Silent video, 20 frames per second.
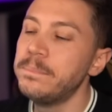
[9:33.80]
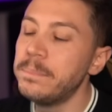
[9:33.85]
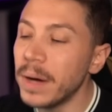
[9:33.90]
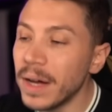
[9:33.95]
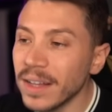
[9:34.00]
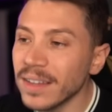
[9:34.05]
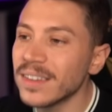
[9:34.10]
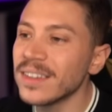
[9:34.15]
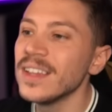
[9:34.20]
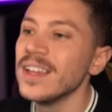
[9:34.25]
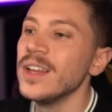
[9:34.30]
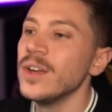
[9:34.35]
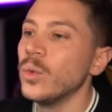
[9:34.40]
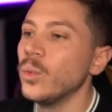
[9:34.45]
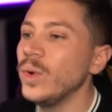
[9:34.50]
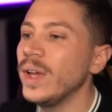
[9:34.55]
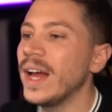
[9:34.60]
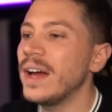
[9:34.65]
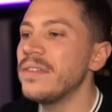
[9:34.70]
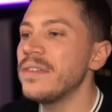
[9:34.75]
but
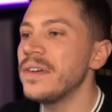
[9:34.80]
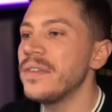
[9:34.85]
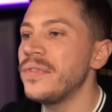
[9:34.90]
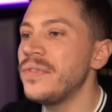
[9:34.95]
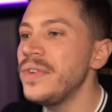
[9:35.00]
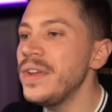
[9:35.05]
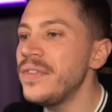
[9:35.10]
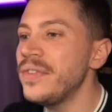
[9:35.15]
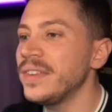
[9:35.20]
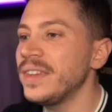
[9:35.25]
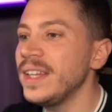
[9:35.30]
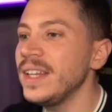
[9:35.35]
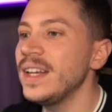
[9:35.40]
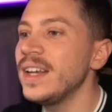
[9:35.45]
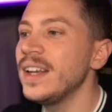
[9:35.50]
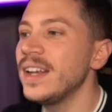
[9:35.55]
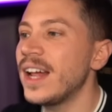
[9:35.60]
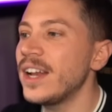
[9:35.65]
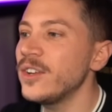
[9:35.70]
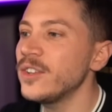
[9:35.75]
we have 15
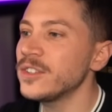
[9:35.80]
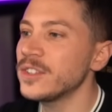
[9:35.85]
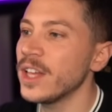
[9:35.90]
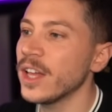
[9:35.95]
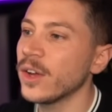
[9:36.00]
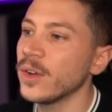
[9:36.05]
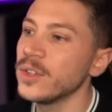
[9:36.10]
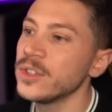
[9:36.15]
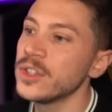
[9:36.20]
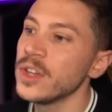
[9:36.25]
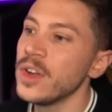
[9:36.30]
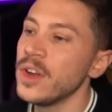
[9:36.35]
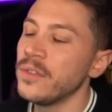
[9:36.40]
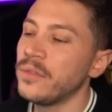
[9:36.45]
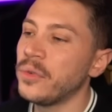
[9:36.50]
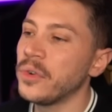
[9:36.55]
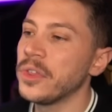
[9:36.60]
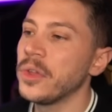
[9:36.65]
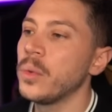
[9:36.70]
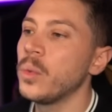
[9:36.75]
nanoseconds
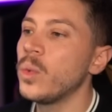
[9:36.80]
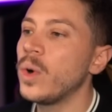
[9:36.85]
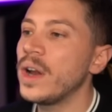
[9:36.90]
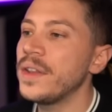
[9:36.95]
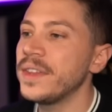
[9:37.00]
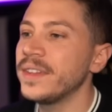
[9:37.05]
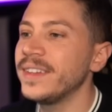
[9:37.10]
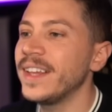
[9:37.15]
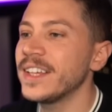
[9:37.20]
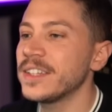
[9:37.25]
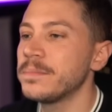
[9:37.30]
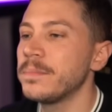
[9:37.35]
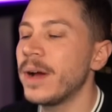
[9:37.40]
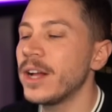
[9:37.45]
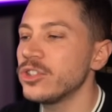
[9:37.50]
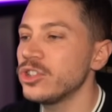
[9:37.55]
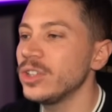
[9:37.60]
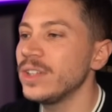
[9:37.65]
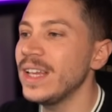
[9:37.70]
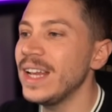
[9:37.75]
for the one that does
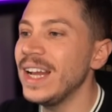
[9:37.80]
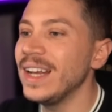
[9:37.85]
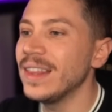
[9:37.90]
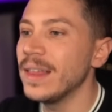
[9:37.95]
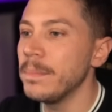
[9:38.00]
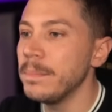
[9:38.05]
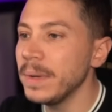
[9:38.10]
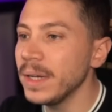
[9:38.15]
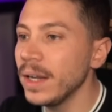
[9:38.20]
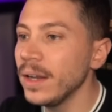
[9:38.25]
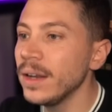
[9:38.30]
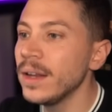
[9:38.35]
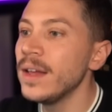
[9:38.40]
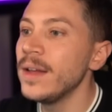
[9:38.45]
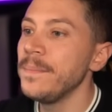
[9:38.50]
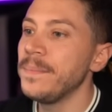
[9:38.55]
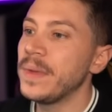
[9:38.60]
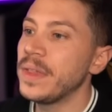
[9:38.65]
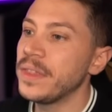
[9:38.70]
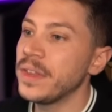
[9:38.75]
match it in the middle
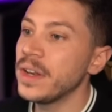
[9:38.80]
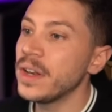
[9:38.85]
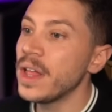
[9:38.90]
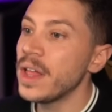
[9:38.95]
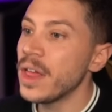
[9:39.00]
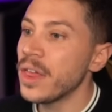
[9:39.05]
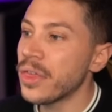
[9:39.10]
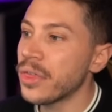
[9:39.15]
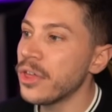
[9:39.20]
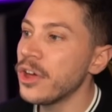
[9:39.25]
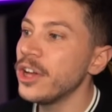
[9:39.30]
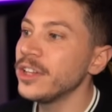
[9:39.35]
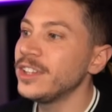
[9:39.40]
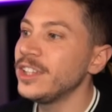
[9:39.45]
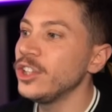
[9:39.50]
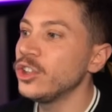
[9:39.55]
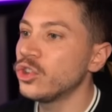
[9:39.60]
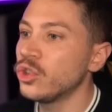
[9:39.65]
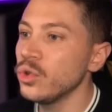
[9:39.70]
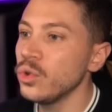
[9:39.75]
and then
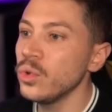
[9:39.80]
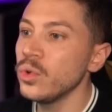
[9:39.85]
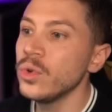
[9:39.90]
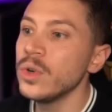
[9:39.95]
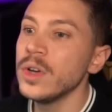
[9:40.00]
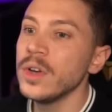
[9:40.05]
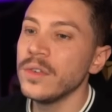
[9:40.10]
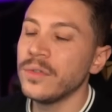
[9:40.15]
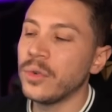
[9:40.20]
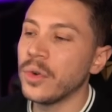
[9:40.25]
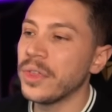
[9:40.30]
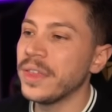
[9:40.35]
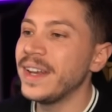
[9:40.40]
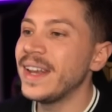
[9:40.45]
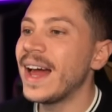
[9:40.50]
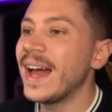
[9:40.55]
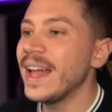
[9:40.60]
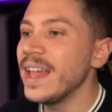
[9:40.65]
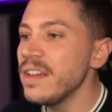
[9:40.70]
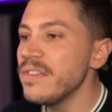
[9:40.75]
32 for the
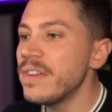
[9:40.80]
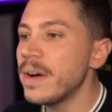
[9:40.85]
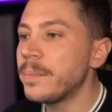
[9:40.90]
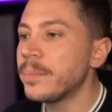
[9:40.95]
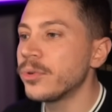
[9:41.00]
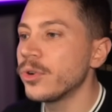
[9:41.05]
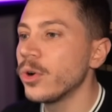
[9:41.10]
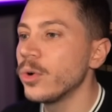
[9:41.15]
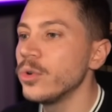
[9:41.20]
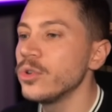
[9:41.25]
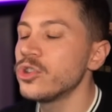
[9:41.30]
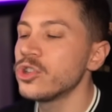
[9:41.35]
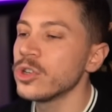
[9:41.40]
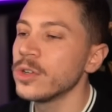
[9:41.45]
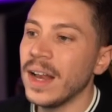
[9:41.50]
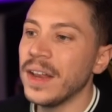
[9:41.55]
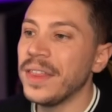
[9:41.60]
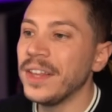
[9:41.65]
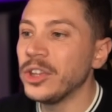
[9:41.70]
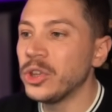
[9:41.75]
naive approach,
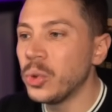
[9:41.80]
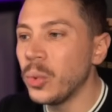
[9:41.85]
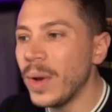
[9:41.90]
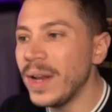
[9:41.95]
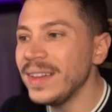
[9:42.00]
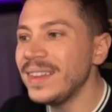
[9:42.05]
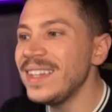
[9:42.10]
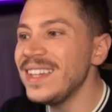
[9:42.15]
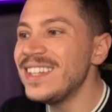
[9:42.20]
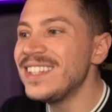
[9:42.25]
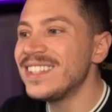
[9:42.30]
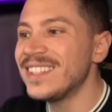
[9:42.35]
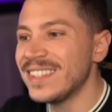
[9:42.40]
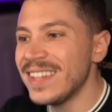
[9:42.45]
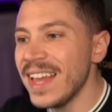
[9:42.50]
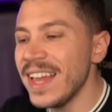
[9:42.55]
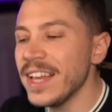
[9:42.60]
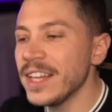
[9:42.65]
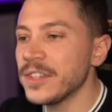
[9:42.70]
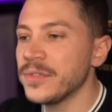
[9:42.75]
then
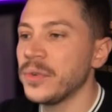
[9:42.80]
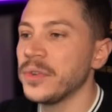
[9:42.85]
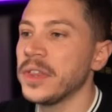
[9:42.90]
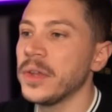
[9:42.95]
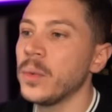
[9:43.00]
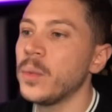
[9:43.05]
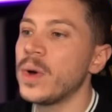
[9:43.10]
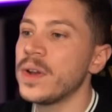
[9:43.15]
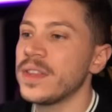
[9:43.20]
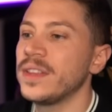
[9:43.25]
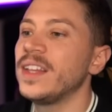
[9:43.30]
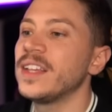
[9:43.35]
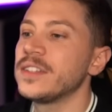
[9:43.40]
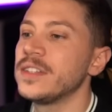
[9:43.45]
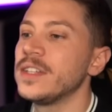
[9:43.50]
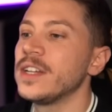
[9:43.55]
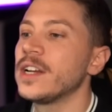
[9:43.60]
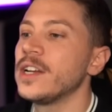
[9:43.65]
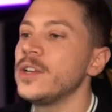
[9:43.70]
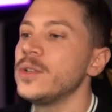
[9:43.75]
26 for the one that
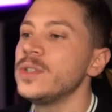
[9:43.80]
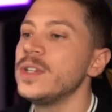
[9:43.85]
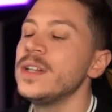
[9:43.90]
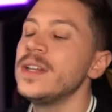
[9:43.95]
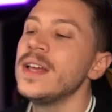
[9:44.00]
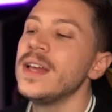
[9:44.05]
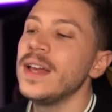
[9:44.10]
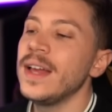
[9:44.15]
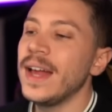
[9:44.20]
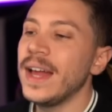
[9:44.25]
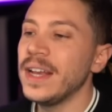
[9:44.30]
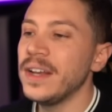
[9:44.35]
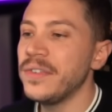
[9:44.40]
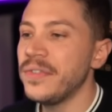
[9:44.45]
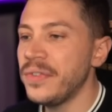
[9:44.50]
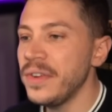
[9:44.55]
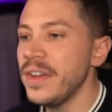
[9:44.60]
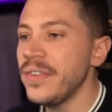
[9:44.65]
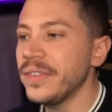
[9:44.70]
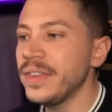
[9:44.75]
doesn't include it, and
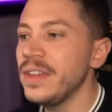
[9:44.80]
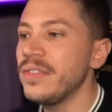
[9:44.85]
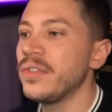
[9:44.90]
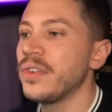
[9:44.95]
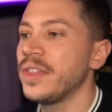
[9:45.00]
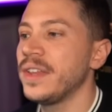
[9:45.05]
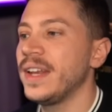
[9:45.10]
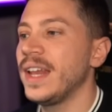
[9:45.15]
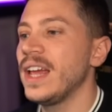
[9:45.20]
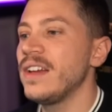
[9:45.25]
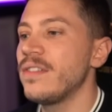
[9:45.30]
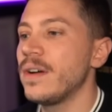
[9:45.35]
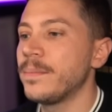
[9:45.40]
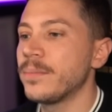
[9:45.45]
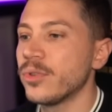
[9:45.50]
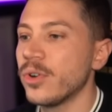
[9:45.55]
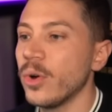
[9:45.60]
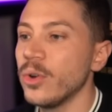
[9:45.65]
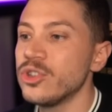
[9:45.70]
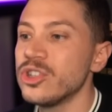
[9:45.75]
50 for the naive
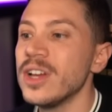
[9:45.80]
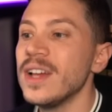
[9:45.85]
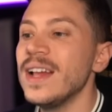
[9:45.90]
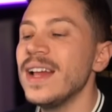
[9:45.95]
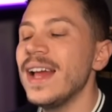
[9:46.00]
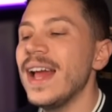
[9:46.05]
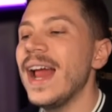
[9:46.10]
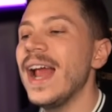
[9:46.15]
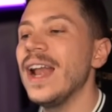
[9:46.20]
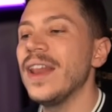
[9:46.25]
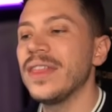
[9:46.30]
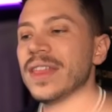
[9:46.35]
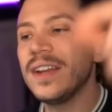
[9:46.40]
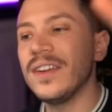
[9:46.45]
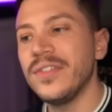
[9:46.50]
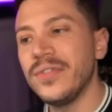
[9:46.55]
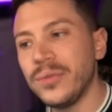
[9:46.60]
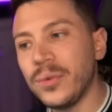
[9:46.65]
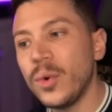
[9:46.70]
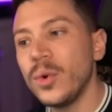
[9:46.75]
approach, and then
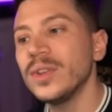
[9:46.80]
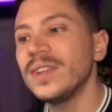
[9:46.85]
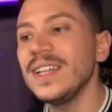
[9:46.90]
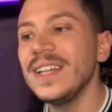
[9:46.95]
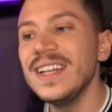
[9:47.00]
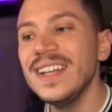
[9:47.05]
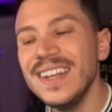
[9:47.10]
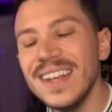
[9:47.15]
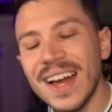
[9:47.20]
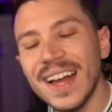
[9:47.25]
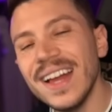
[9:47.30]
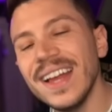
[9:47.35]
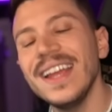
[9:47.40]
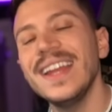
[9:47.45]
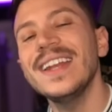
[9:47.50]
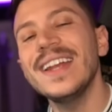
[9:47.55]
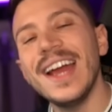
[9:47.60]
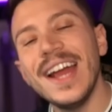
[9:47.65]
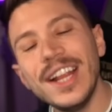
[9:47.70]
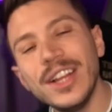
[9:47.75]

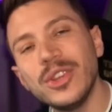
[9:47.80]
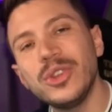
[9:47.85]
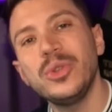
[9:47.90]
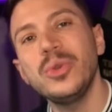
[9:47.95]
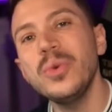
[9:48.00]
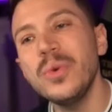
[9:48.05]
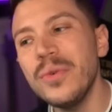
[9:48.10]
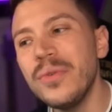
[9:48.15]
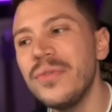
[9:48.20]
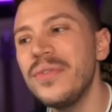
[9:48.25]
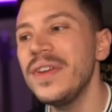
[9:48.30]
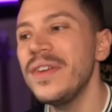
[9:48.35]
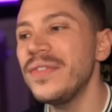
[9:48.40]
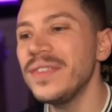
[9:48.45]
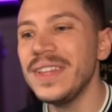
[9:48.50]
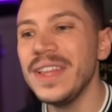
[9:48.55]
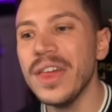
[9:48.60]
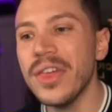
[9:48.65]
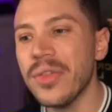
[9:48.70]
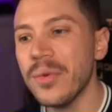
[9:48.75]
49 and
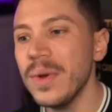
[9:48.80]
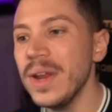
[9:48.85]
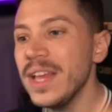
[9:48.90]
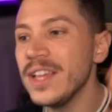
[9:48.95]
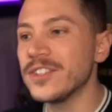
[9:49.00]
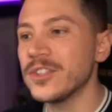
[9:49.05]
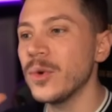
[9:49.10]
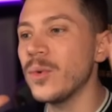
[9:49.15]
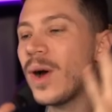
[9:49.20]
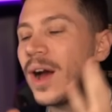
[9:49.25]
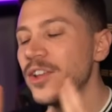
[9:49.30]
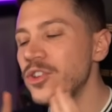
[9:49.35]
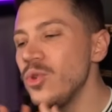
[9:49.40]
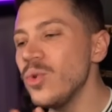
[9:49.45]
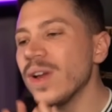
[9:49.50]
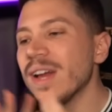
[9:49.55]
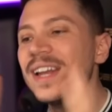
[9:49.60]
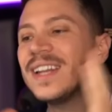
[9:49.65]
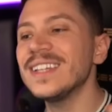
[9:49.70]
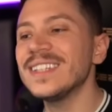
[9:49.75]
253. So you
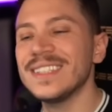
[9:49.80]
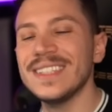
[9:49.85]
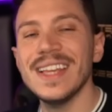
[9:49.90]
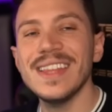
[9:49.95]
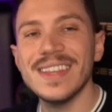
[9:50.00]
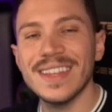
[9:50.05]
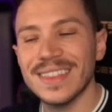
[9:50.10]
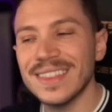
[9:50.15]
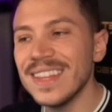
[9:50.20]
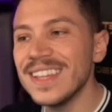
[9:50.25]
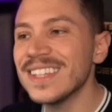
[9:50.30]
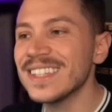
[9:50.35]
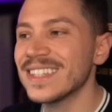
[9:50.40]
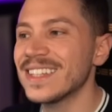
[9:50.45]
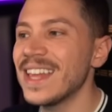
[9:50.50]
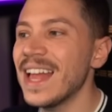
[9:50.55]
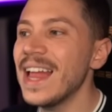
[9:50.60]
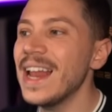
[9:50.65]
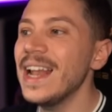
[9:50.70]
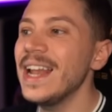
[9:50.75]
can see that the
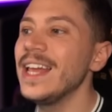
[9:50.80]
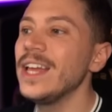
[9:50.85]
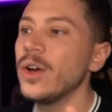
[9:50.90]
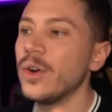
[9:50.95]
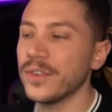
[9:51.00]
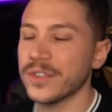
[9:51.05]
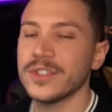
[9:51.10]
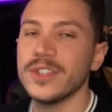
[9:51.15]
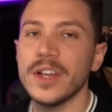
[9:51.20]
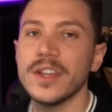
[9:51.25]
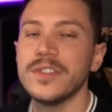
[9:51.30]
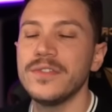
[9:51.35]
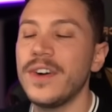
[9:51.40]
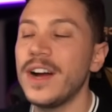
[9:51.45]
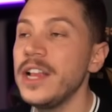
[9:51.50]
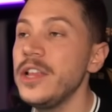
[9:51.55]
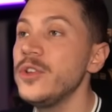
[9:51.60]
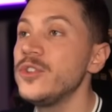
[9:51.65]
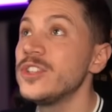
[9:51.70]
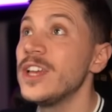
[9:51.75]
scaling of search
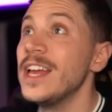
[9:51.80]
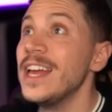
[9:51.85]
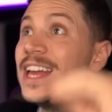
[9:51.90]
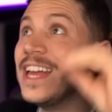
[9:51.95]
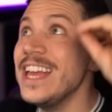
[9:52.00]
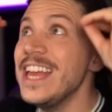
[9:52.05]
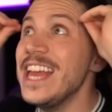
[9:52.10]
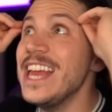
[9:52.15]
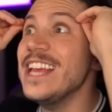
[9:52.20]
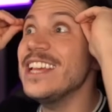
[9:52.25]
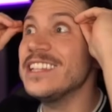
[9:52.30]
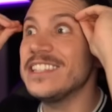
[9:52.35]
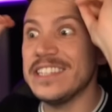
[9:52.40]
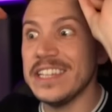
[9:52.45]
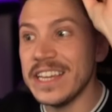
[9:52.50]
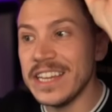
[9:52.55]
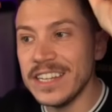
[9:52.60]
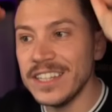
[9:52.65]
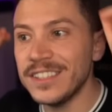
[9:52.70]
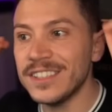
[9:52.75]
values is
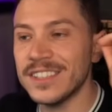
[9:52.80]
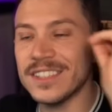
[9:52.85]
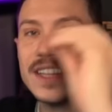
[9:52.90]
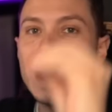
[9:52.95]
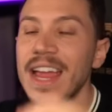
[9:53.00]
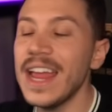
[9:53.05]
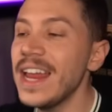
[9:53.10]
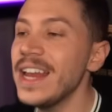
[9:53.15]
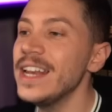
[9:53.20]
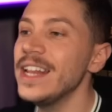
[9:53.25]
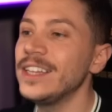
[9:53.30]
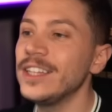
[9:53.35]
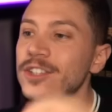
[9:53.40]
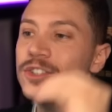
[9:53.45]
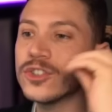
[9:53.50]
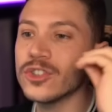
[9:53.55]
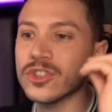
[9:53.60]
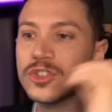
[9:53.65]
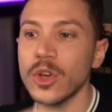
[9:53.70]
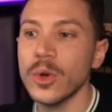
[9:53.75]
insane. It is
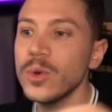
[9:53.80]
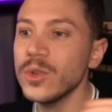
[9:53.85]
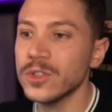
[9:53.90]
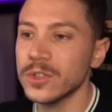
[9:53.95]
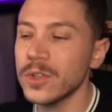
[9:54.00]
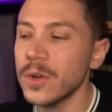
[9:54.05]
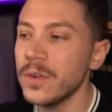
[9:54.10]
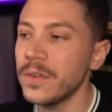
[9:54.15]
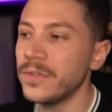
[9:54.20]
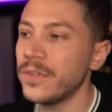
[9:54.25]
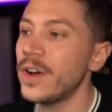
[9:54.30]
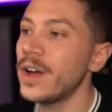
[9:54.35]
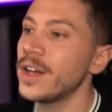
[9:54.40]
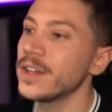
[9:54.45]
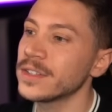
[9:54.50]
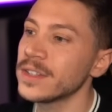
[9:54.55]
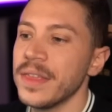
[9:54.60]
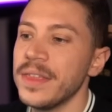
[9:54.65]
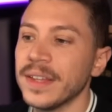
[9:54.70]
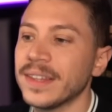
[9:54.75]
so, so
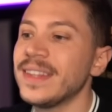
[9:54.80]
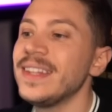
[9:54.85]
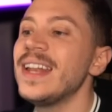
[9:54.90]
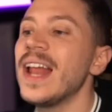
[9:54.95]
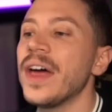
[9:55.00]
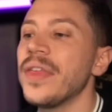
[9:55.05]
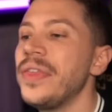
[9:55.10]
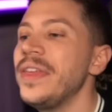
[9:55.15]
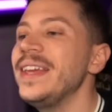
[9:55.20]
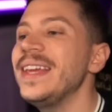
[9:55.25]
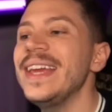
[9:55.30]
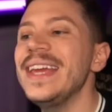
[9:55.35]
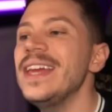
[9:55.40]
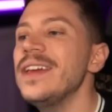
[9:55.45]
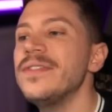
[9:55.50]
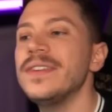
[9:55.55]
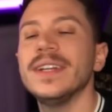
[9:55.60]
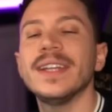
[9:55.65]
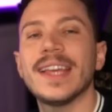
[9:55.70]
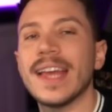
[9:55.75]
fast that nothing
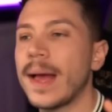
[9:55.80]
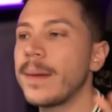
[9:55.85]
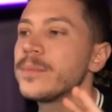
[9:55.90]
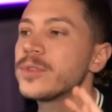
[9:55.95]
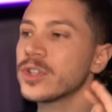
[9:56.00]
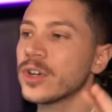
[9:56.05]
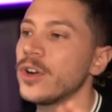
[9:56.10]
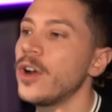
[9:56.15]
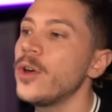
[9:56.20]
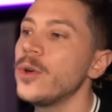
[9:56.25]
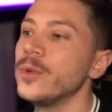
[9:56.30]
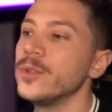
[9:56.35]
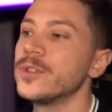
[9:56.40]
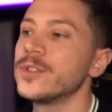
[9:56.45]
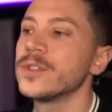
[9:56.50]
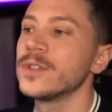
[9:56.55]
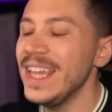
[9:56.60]
even comes close.